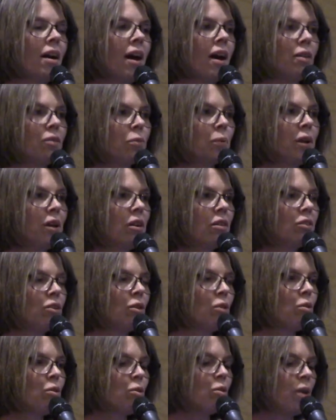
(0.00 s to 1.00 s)
As we all
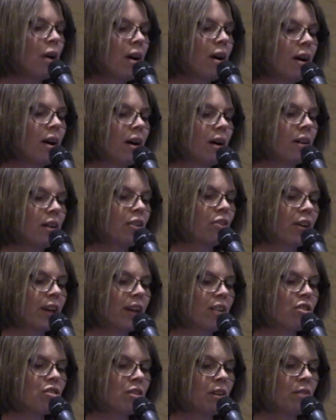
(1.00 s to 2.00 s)
know,
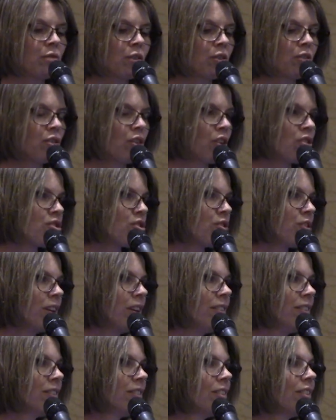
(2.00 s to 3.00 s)
irrigation infrastructure
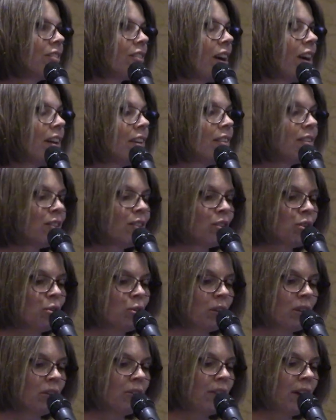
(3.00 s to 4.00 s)
is designed to
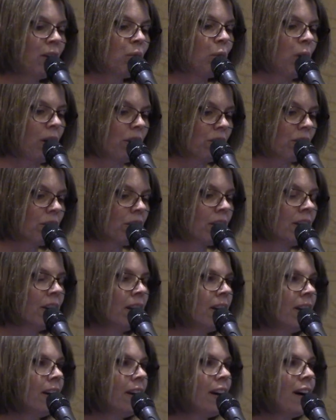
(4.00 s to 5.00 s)
convey water,
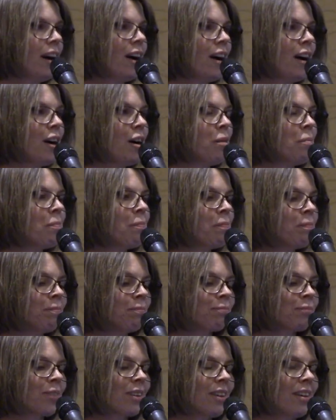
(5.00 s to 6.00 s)

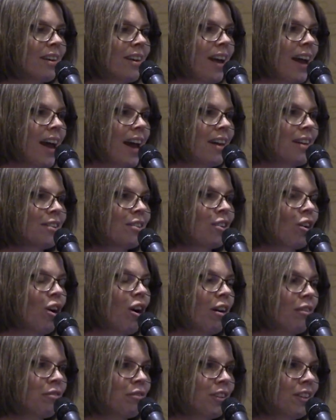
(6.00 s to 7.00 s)
and
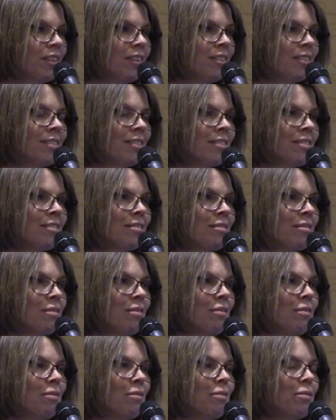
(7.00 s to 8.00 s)
often
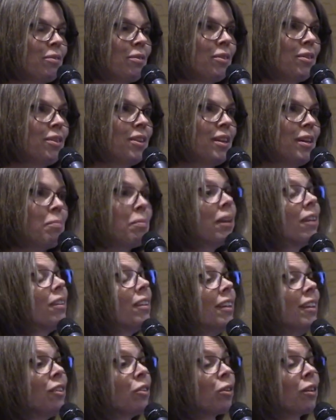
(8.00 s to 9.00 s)
the
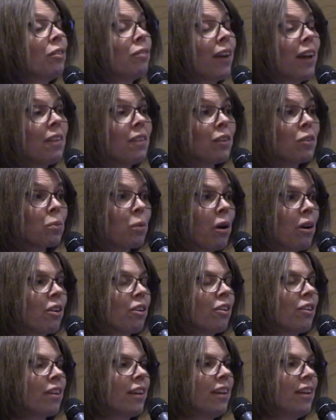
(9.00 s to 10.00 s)
ability to convey this
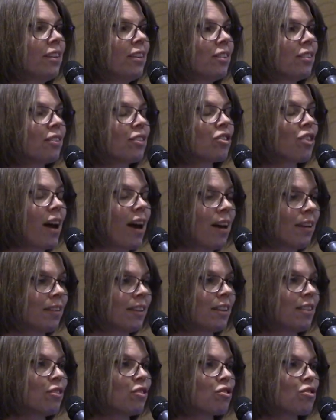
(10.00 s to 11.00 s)
water is
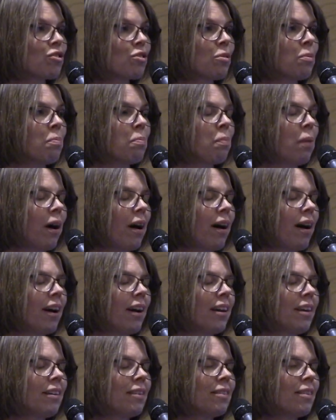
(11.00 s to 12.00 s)
challenged
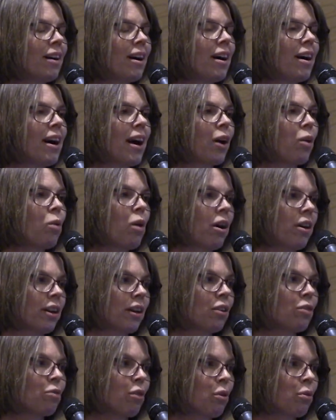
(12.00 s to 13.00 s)
by
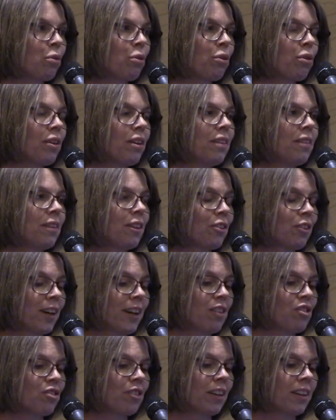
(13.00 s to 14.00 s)
aquatic growth in the
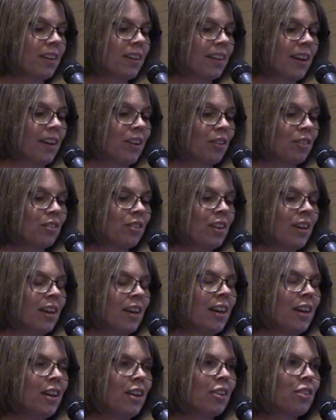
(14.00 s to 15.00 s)
irrigation canals.
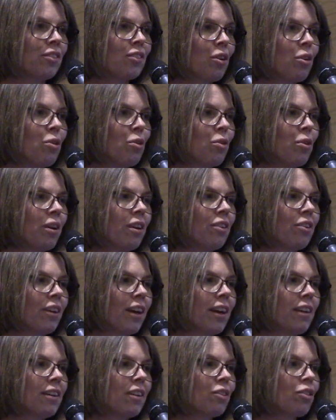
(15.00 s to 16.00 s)
So
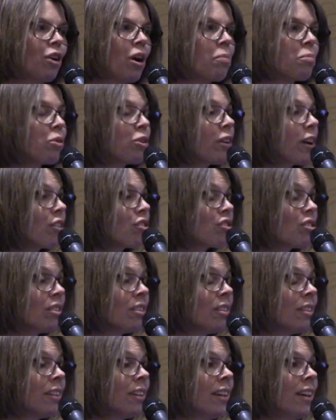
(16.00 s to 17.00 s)
irrigated crop
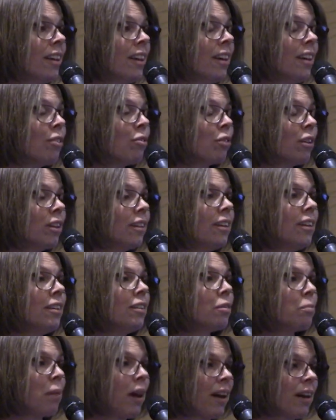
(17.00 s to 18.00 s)
production really
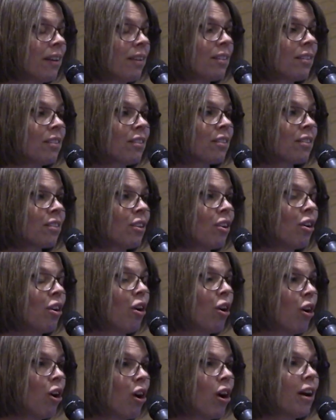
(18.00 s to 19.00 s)
depends
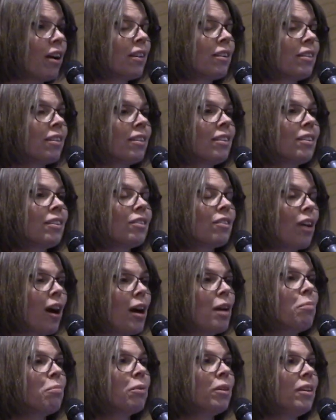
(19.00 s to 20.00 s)
on
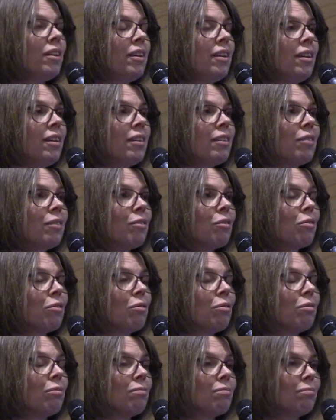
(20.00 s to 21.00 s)
timely
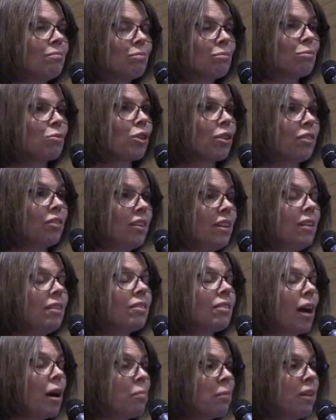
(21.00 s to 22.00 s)
receipt,
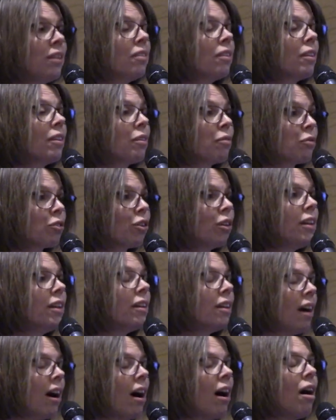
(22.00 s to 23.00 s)
timely
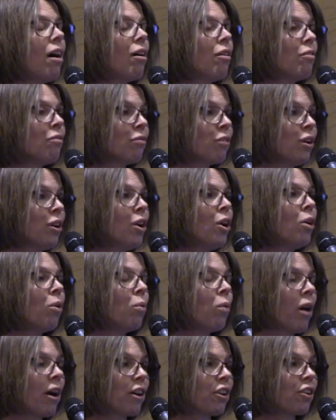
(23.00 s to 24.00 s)
delivery of
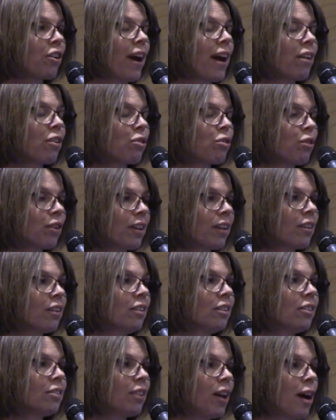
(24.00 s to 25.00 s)
water at
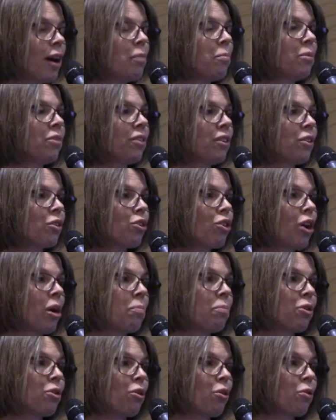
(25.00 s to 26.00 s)
critical times in
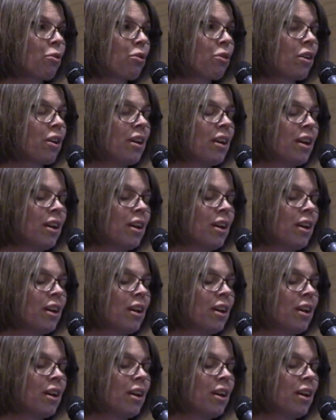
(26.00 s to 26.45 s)
crop growth.